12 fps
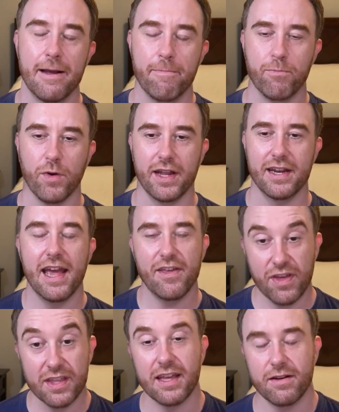But a
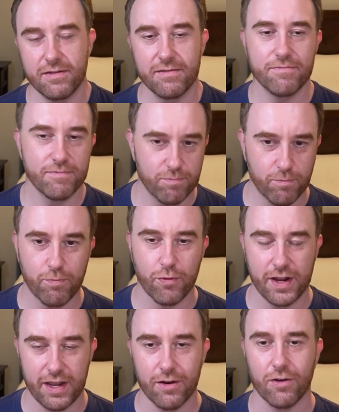thing that
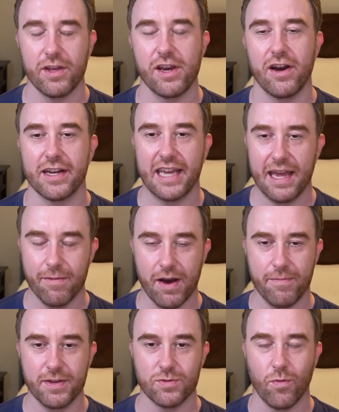pretty early on came
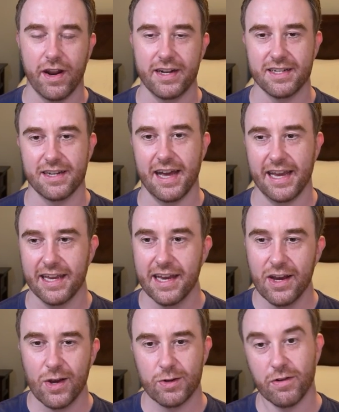up is wanting to like
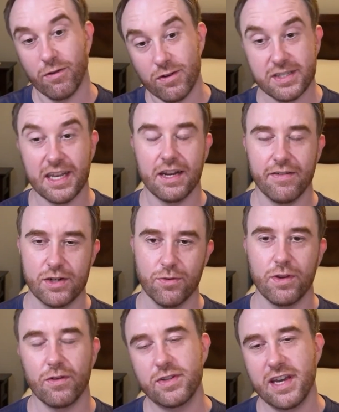traverse the individual
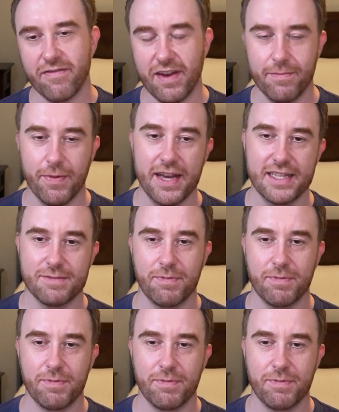UTF-8 bytes,